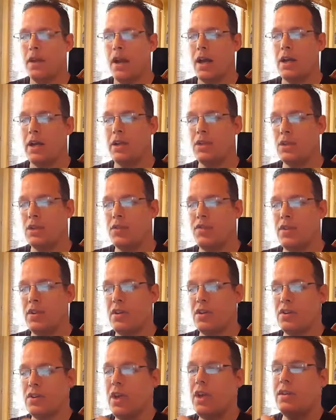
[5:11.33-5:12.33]
And I just
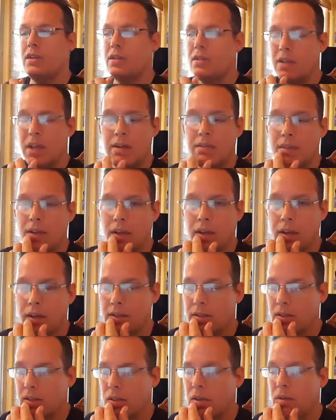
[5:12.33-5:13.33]
finished saying the same thing. I
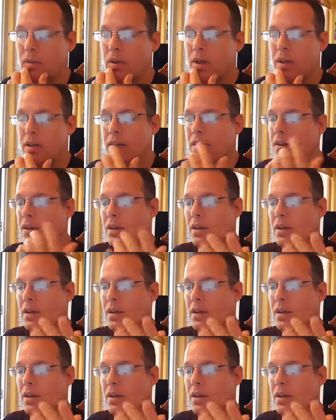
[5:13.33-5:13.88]
said, you know what?